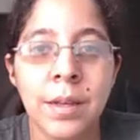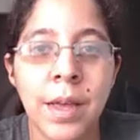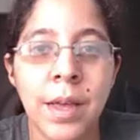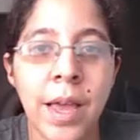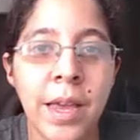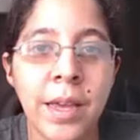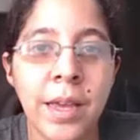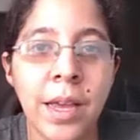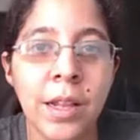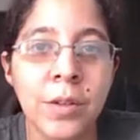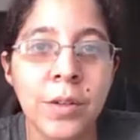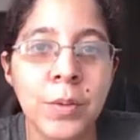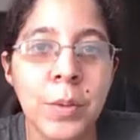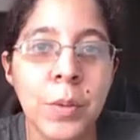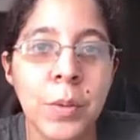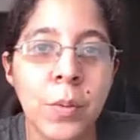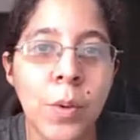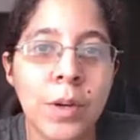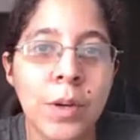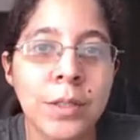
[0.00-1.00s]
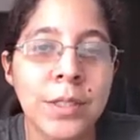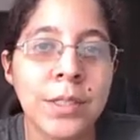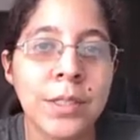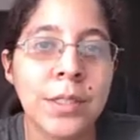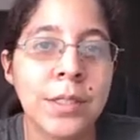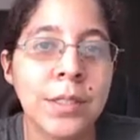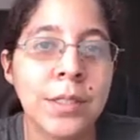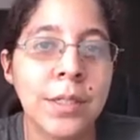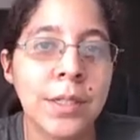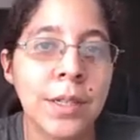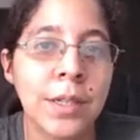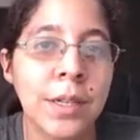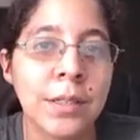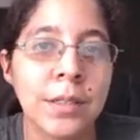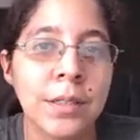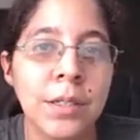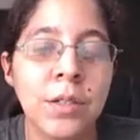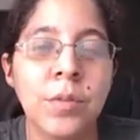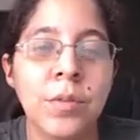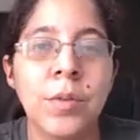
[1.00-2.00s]
Hello everyone, this is
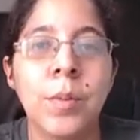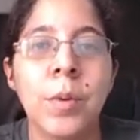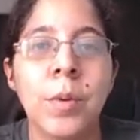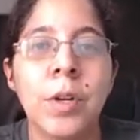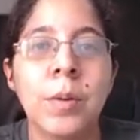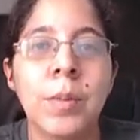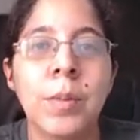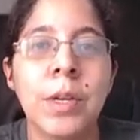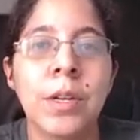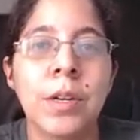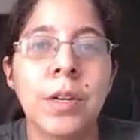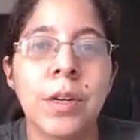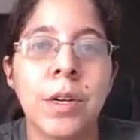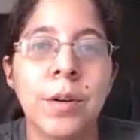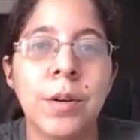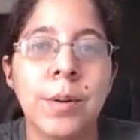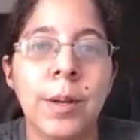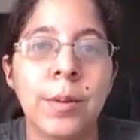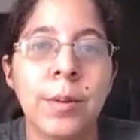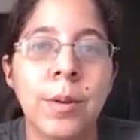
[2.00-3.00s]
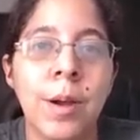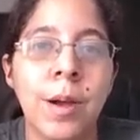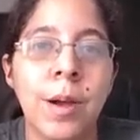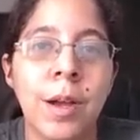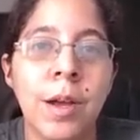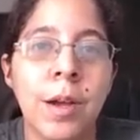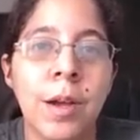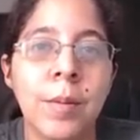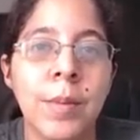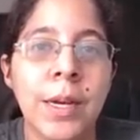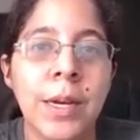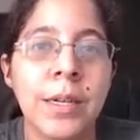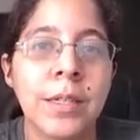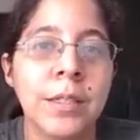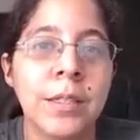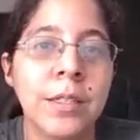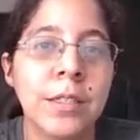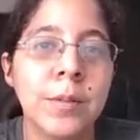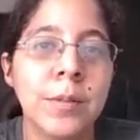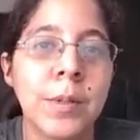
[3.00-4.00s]
Castillo from moneymakerarea.com, and
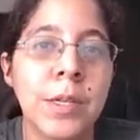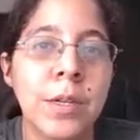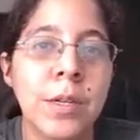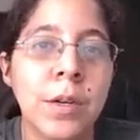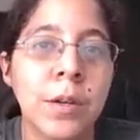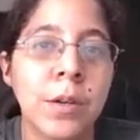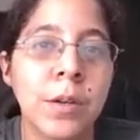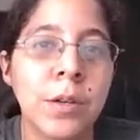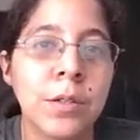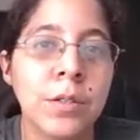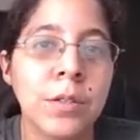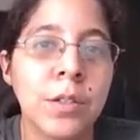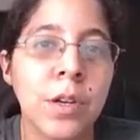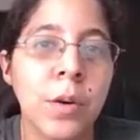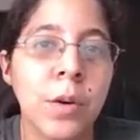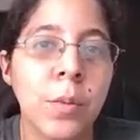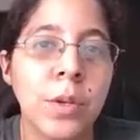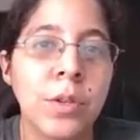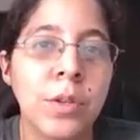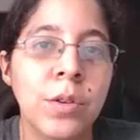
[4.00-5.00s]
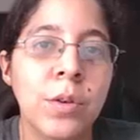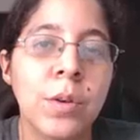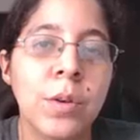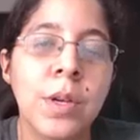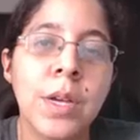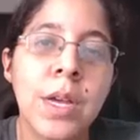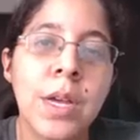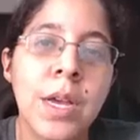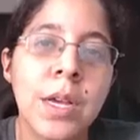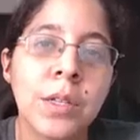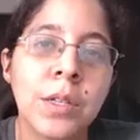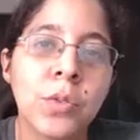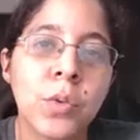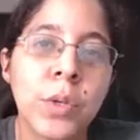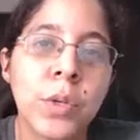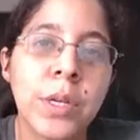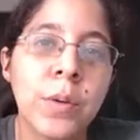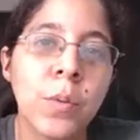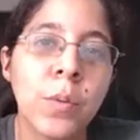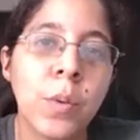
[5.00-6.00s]
in this video I'm going to share with you
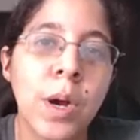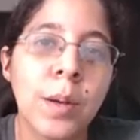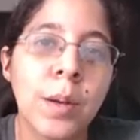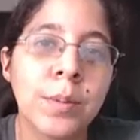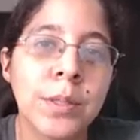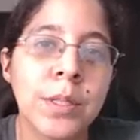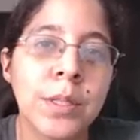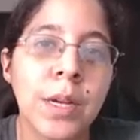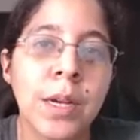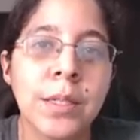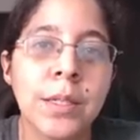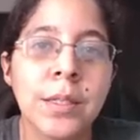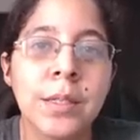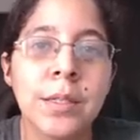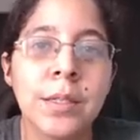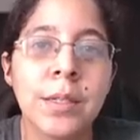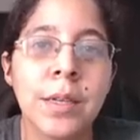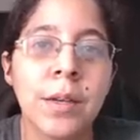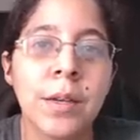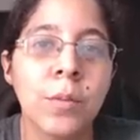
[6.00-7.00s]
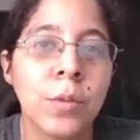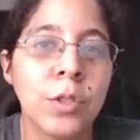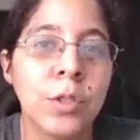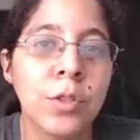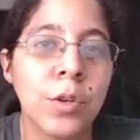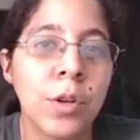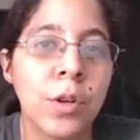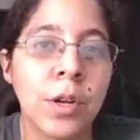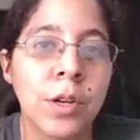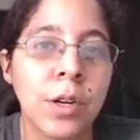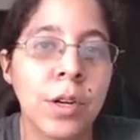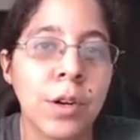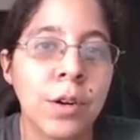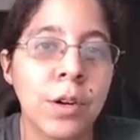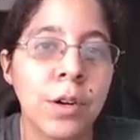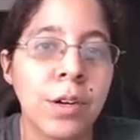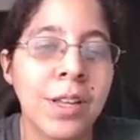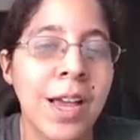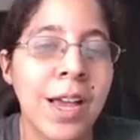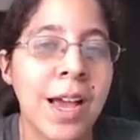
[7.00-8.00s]
3 websites in which you can
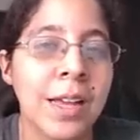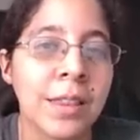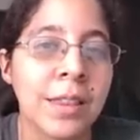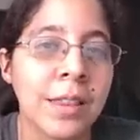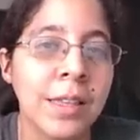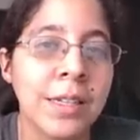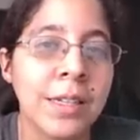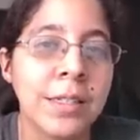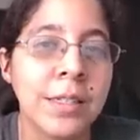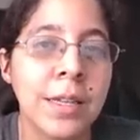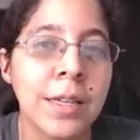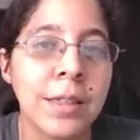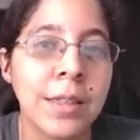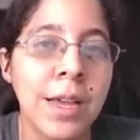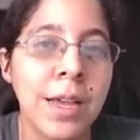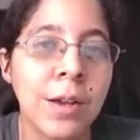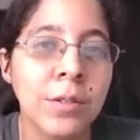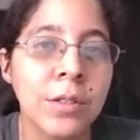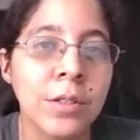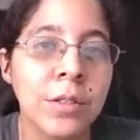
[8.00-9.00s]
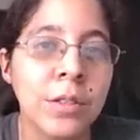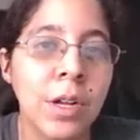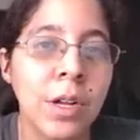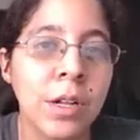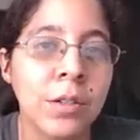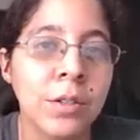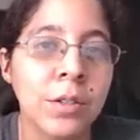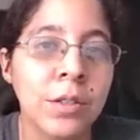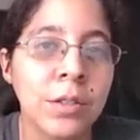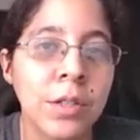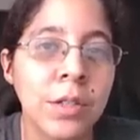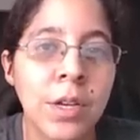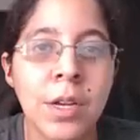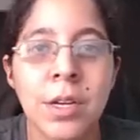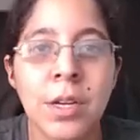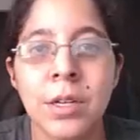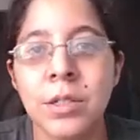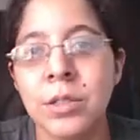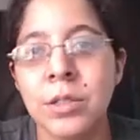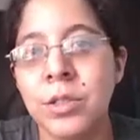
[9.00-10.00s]
earn at least $1,000
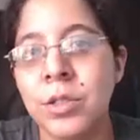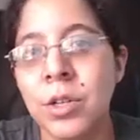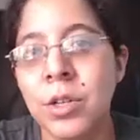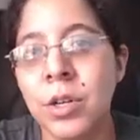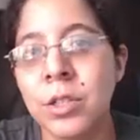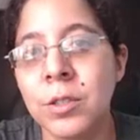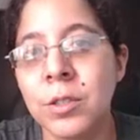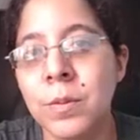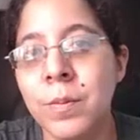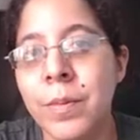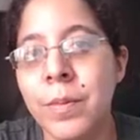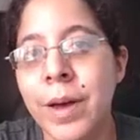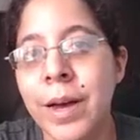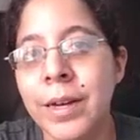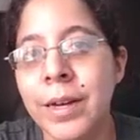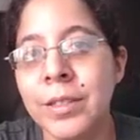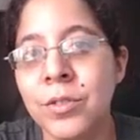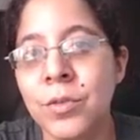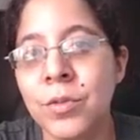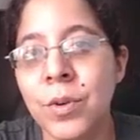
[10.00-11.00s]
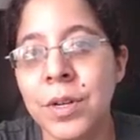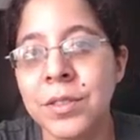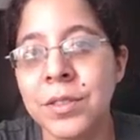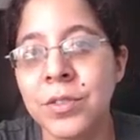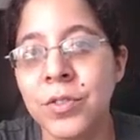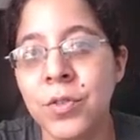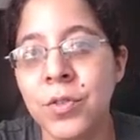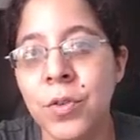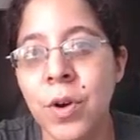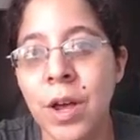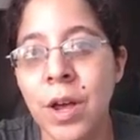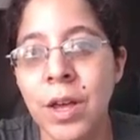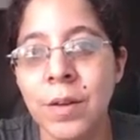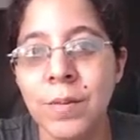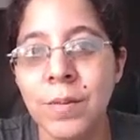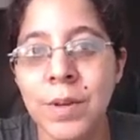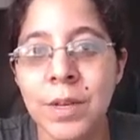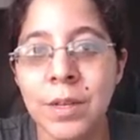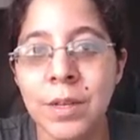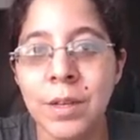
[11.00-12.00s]
just by
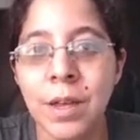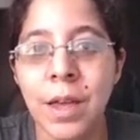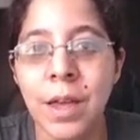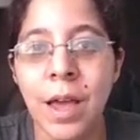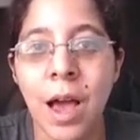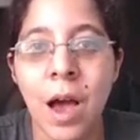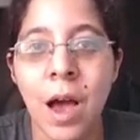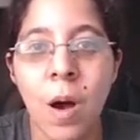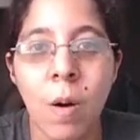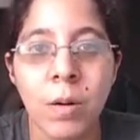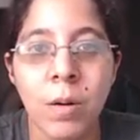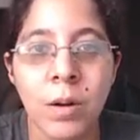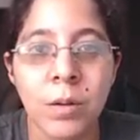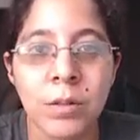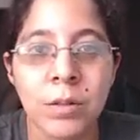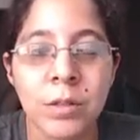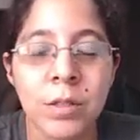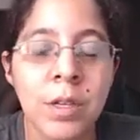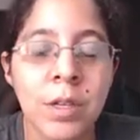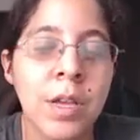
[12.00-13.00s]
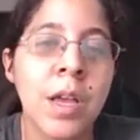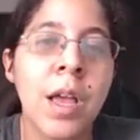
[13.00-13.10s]
transcribing audios.